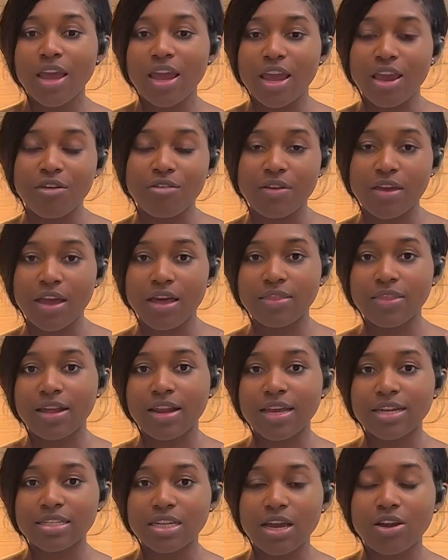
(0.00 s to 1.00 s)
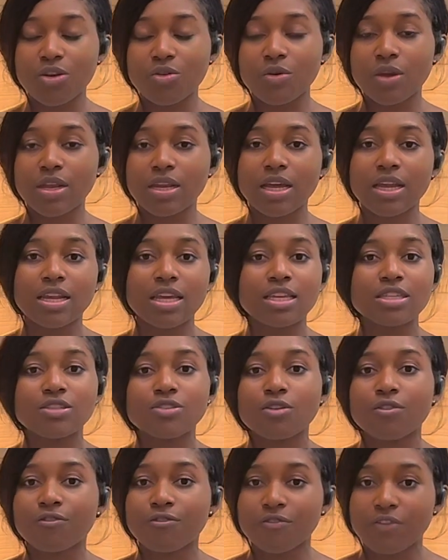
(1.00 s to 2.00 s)
area that I decorated
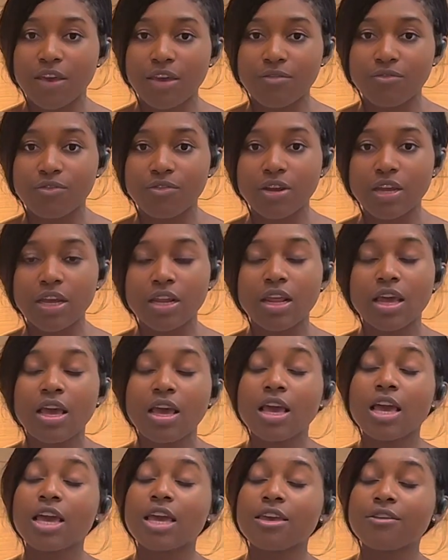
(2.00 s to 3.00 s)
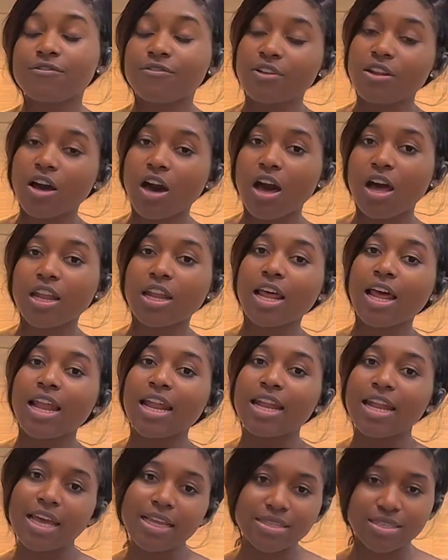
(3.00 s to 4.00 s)
is your favorite. If
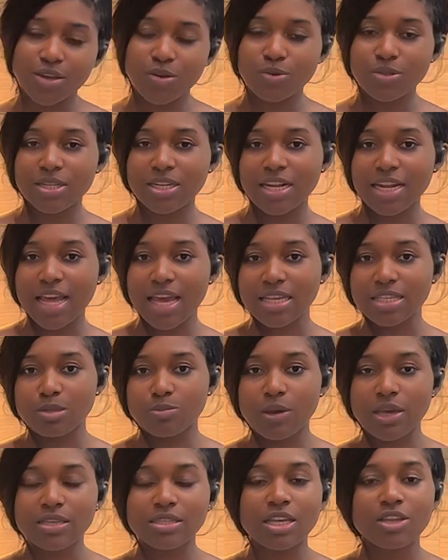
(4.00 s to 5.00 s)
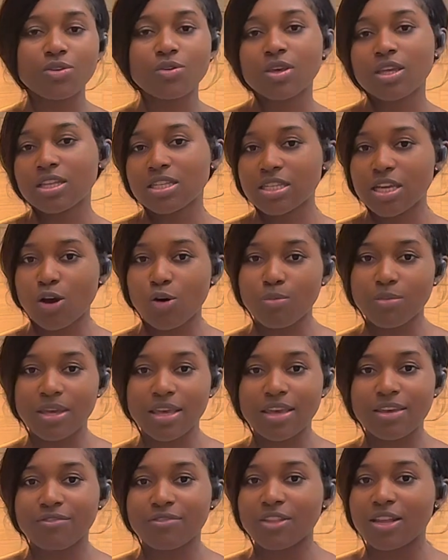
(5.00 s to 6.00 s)
not, let's go to the next space and you can tell
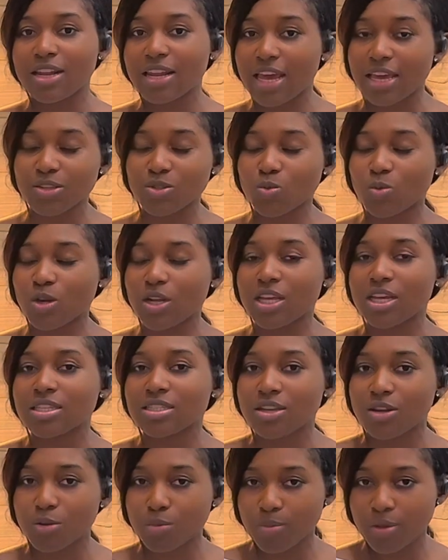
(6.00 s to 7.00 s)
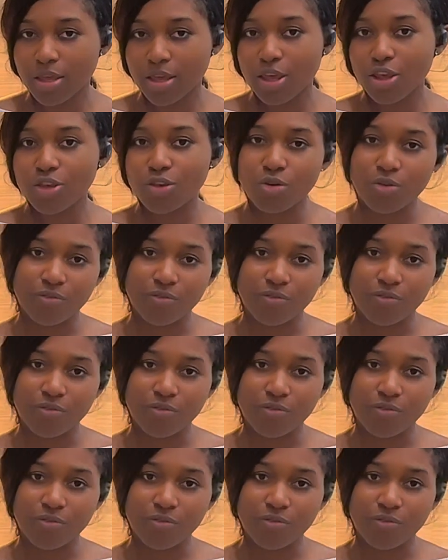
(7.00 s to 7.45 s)
me if the next one is going to be your